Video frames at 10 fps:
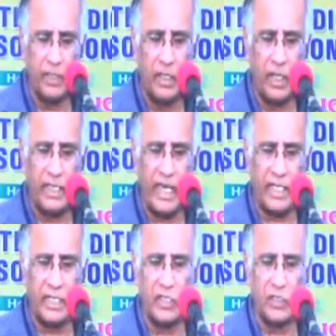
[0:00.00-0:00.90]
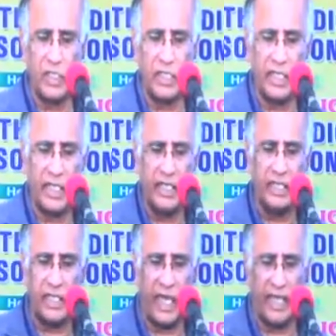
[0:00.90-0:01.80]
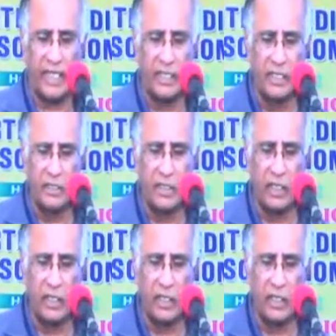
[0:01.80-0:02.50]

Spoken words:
and that is inserted inside the